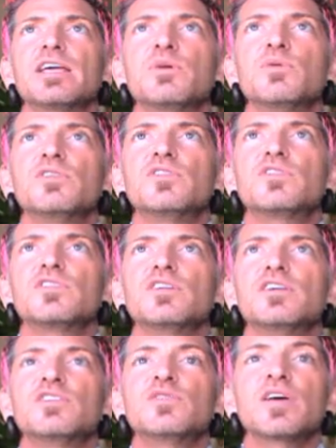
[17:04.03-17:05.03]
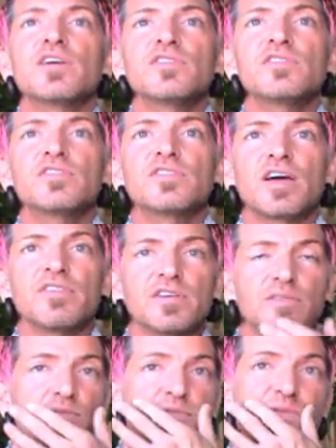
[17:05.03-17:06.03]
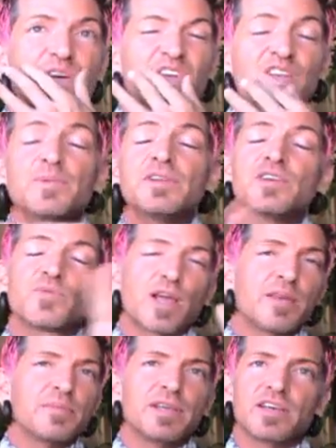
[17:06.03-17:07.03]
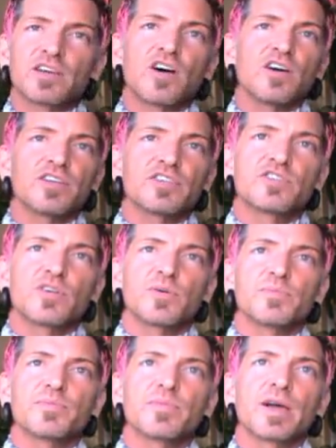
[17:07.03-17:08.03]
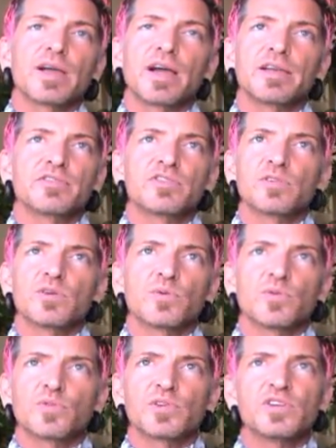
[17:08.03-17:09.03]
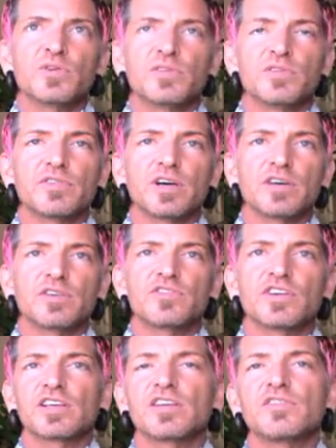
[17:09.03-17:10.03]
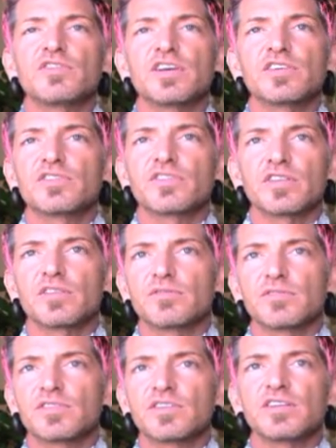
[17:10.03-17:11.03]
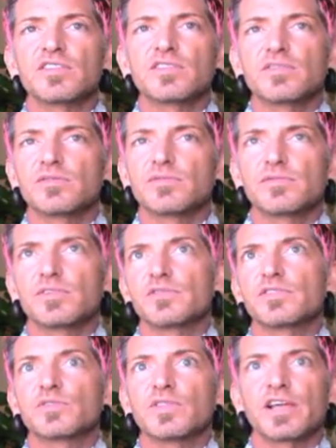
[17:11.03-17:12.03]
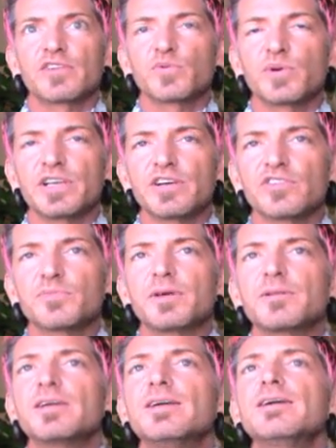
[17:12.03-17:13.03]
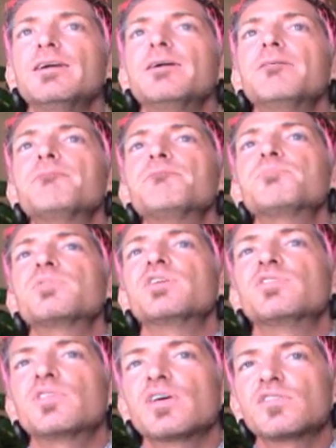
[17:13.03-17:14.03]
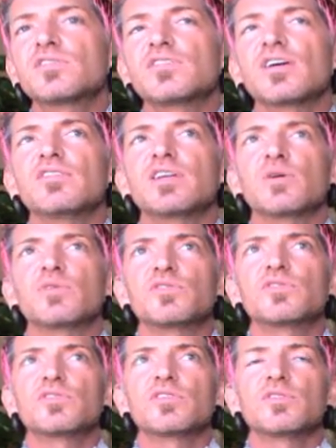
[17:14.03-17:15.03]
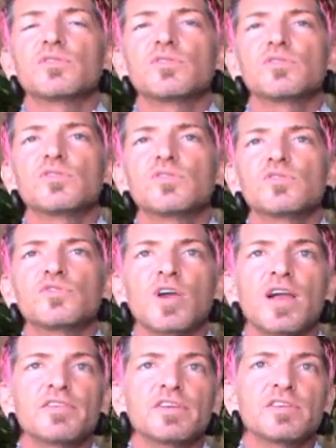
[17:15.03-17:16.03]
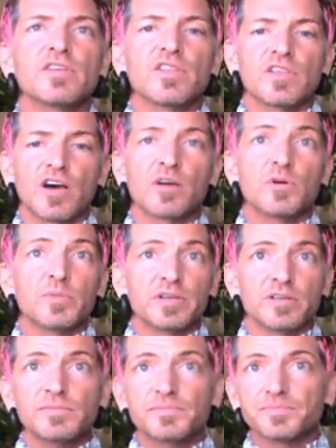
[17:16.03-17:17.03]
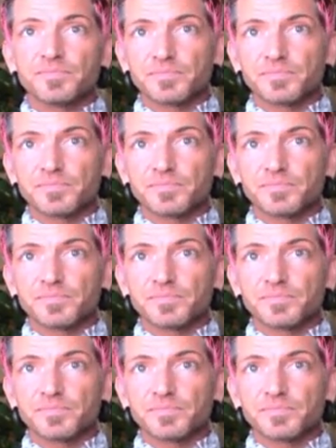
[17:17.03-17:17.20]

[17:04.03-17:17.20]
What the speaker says: it was in 2007. I stopped eating red meat in college, so I was only doing chicken and fish since, you know, for the last 20 years. But in 2007, I was driving the Hugmobile